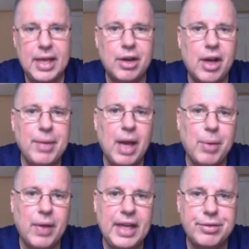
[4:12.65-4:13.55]
Now, coming
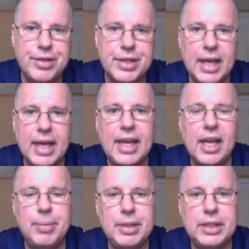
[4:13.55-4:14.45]
up on the air
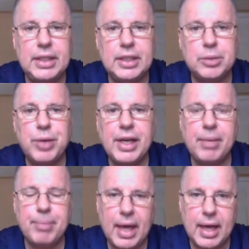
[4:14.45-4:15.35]
tonight, ABC is
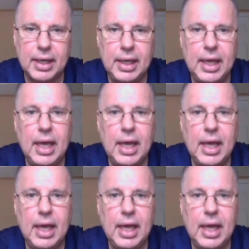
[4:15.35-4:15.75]
bringing back